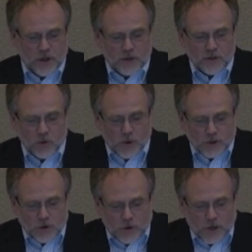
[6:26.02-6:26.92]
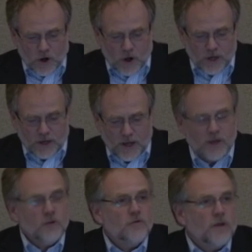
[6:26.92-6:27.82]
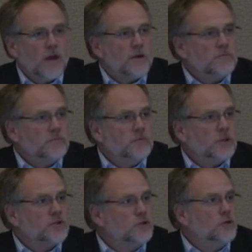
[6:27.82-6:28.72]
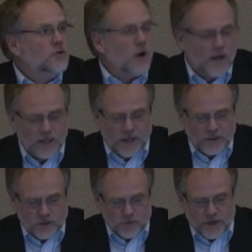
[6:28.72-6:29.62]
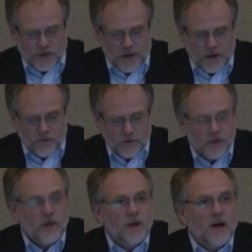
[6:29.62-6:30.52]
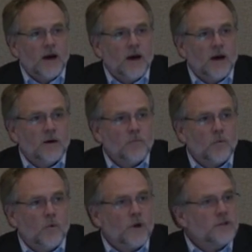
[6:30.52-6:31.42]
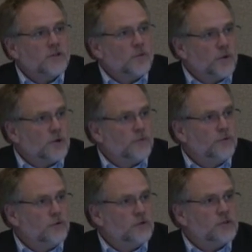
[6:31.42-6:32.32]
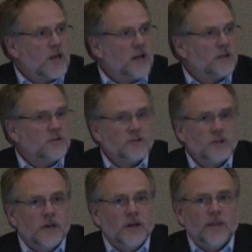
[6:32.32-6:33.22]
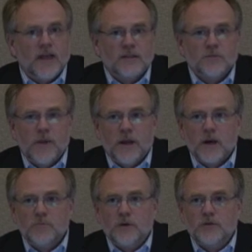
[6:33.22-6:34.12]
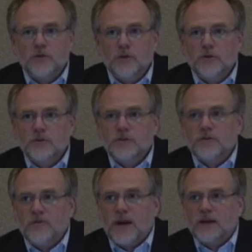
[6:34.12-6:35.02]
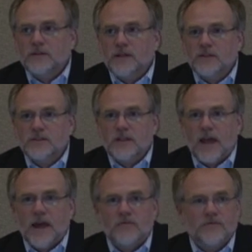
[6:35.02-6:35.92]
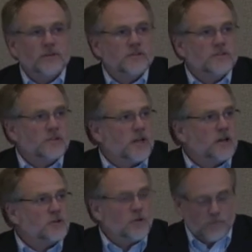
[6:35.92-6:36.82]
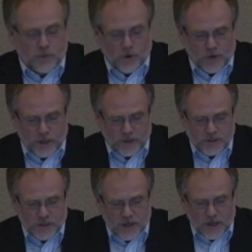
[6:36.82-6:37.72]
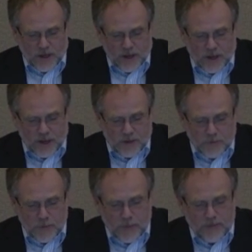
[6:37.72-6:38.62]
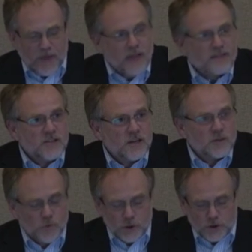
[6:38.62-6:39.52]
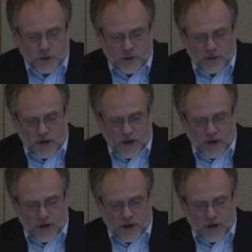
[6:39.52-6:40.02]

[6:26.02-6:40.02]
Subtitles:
So what's going on at UVM? Just two highlights right now. One is the Real Food Challenge. That's made up of students and faculty and staff and Sodexo employees. And that says we should